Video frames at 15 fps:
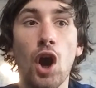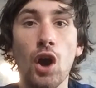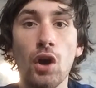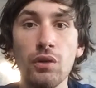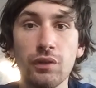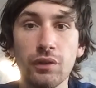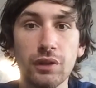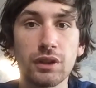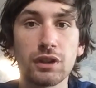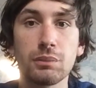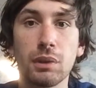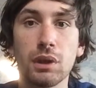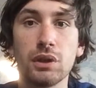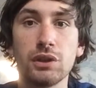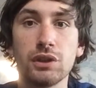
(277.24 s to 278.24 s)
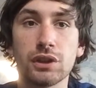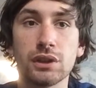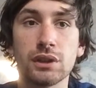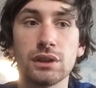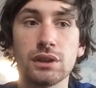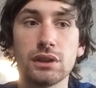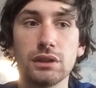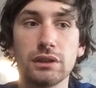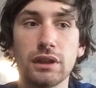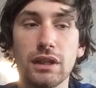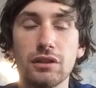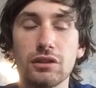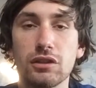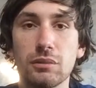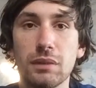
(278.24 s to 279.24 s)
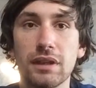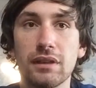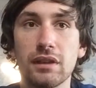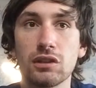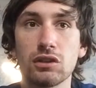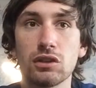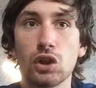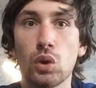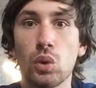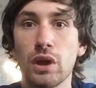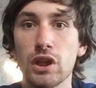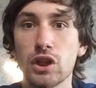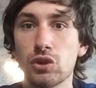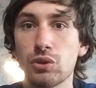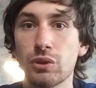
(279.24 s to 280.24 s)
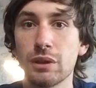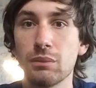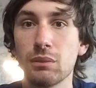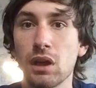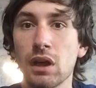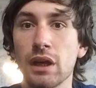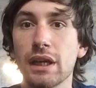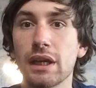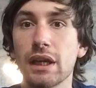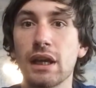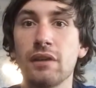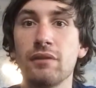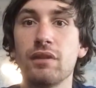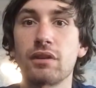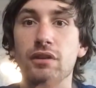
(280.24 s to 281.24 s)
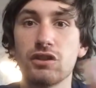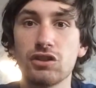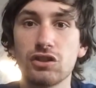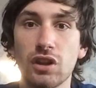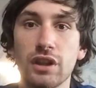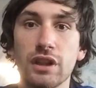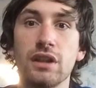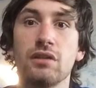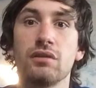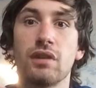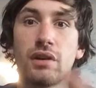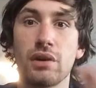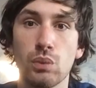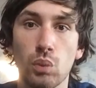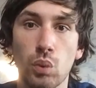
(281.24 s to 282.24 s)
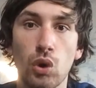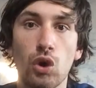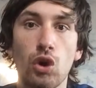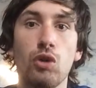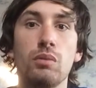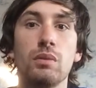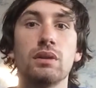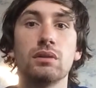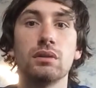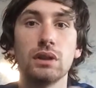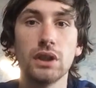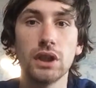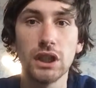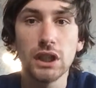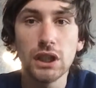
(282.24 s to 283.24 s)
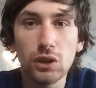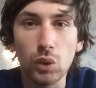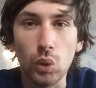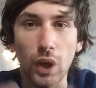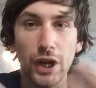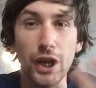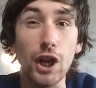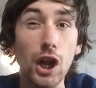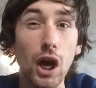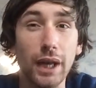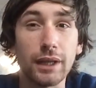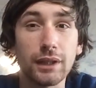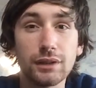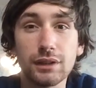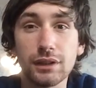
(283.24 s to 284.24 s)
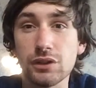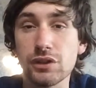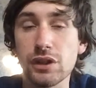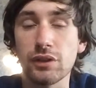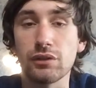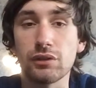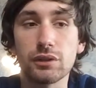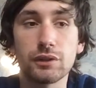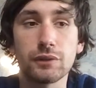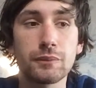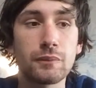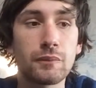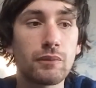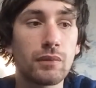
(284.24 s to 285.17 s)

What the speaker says: Overexposure tends to make things look quite dreamlike and very sunny and very warm and quite nice in general.